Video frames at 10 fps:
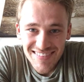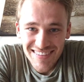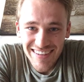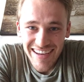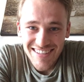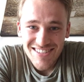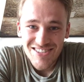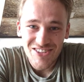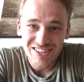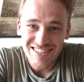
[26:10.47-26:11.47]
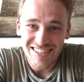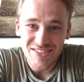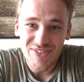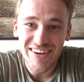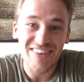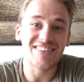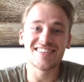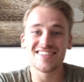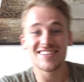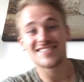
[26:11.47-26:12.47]
Yes, Johnny's in as well.
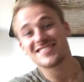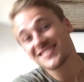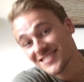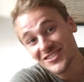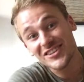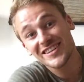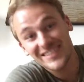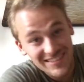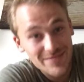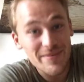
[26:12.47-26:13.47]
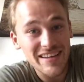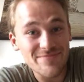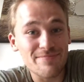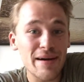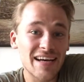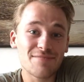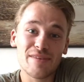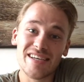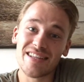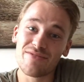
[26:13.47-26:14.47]
Johnny, the main man
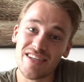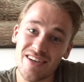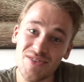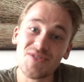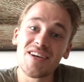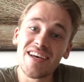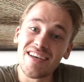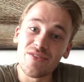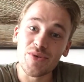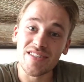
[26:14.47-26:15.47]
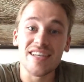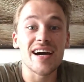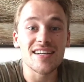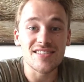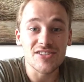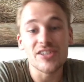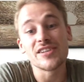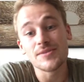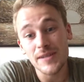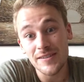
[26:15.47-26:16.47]
making the videos. If you want to say hi to
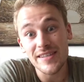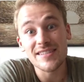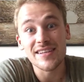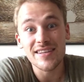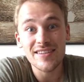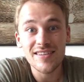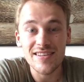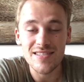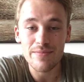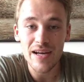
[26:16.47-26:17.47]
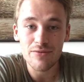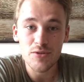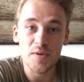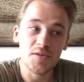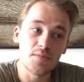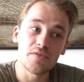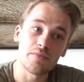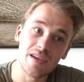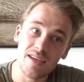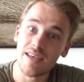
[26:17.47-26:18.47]
Johnny as well, he's here. He's the man responsible
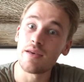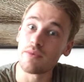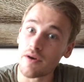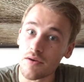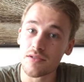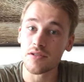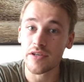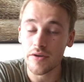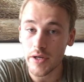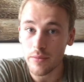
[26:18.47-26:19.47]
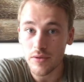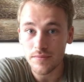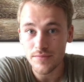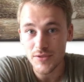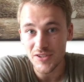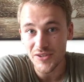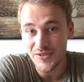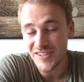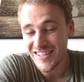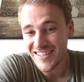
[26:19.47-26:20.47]
for making Keeping Goals look incredible. So
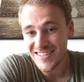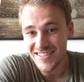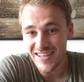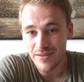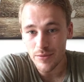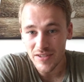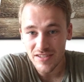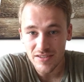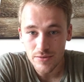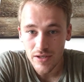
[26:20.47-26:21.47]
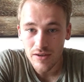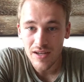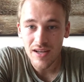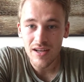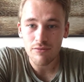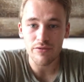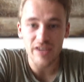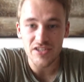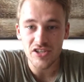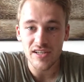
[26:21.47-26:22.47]
send him a message as well.
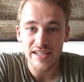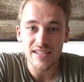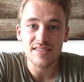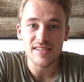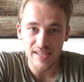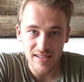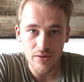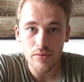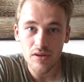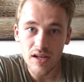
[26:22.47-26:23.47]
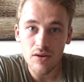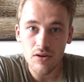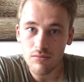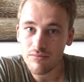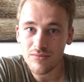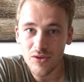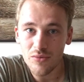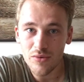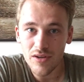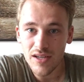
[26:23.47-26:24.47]
Revenge on links, yeah, don't worry, that'll come.
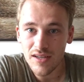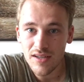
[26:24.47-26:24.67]
Don't worry.